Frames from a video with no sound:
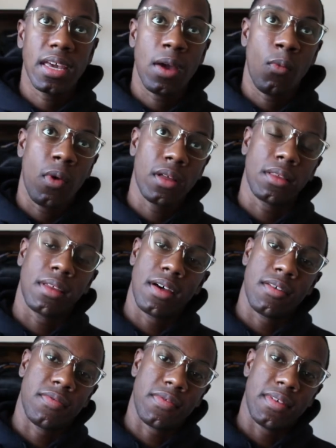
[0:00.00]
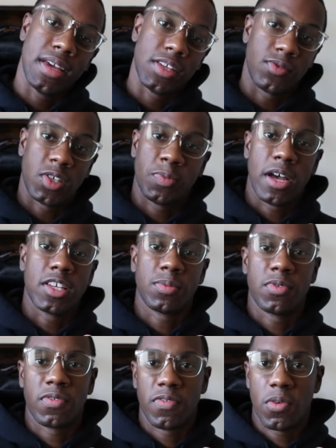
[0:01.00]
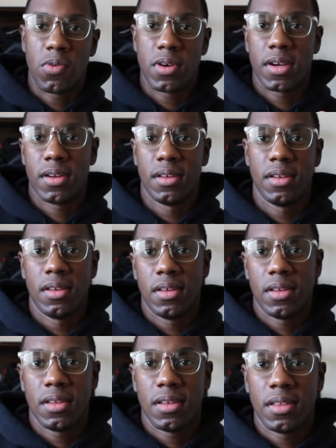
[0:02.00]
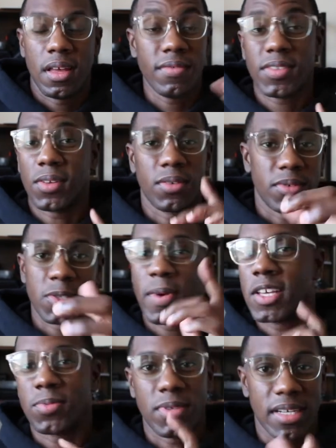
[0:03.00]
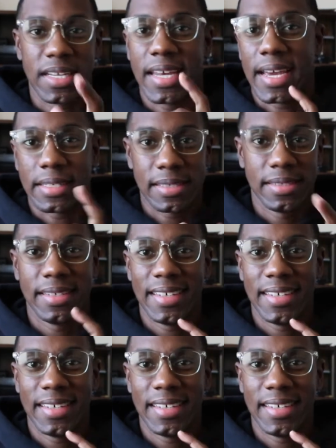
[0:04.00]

and what love is responsible for. Love is only responsible to connect.